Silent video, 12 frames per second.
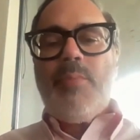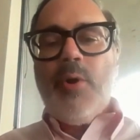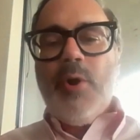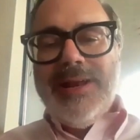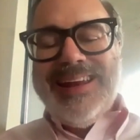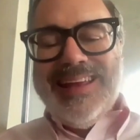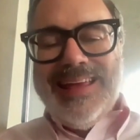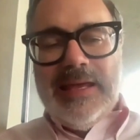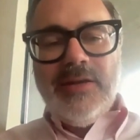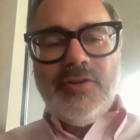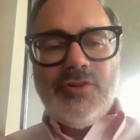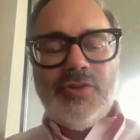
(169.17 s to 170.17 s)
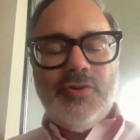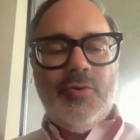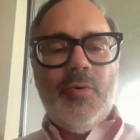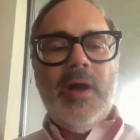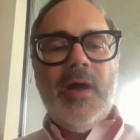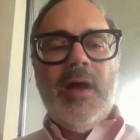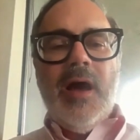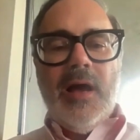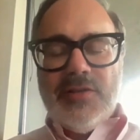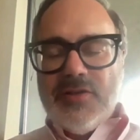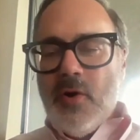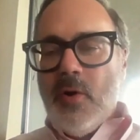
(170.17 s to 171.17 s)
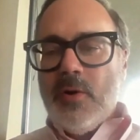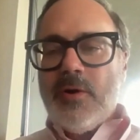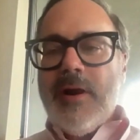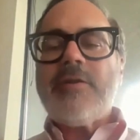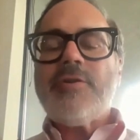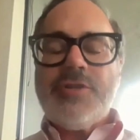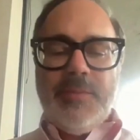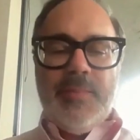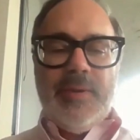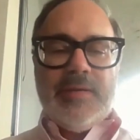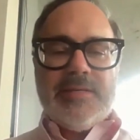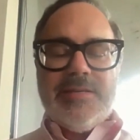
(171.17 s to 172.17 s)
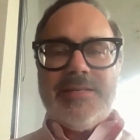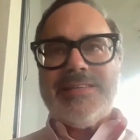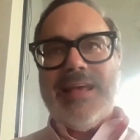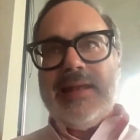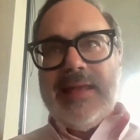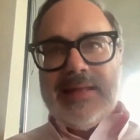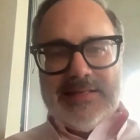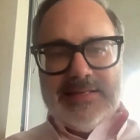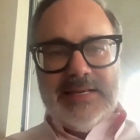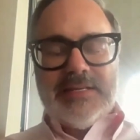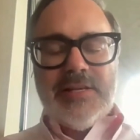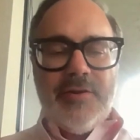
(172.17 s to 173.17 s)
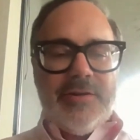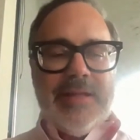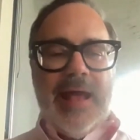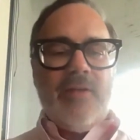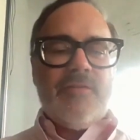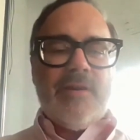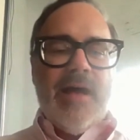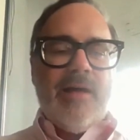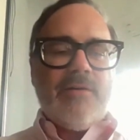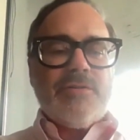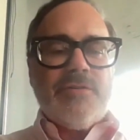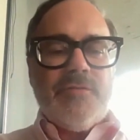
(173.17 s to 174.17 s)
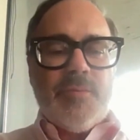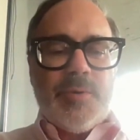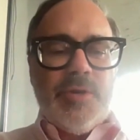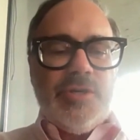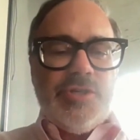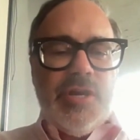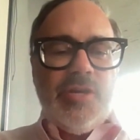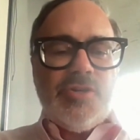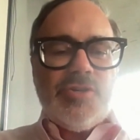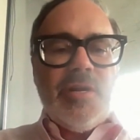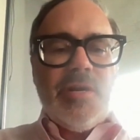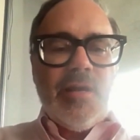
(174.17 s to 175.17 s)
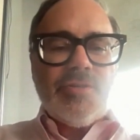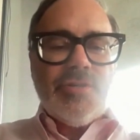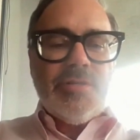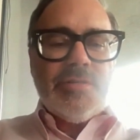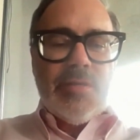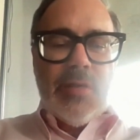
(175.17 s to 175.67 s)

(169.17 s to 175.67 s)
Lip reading: put it into a solar energy business, and get $600,000 of depreciation deductions.